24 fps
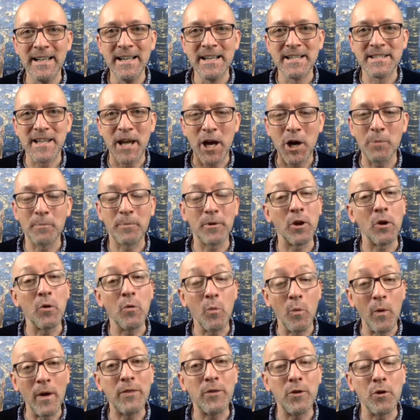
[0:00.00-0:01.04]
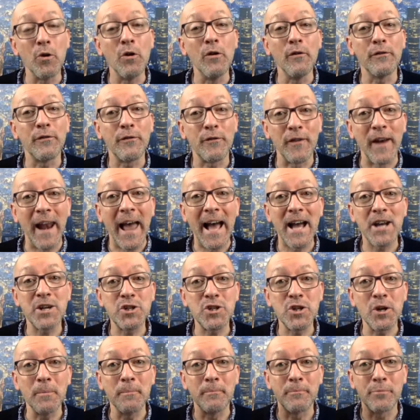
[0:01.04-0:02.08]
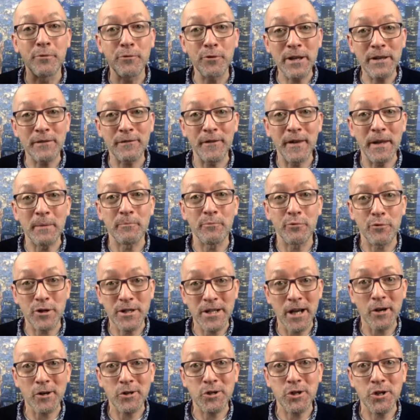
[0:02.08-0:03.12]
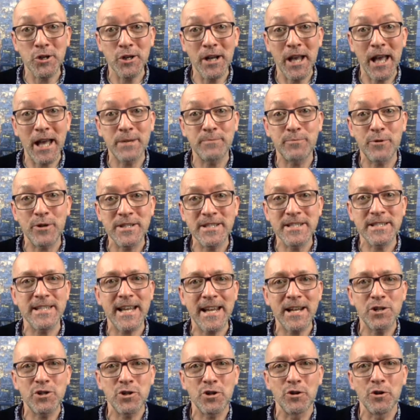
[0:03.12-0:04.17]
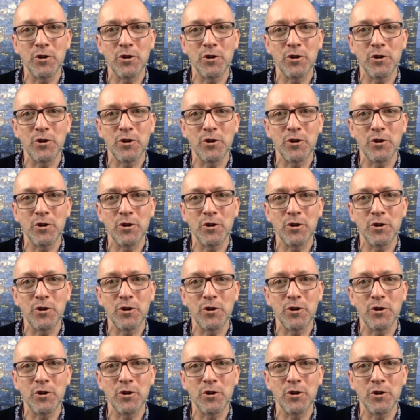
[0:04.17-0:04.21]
to help you with your Flash Briefing production and presentation,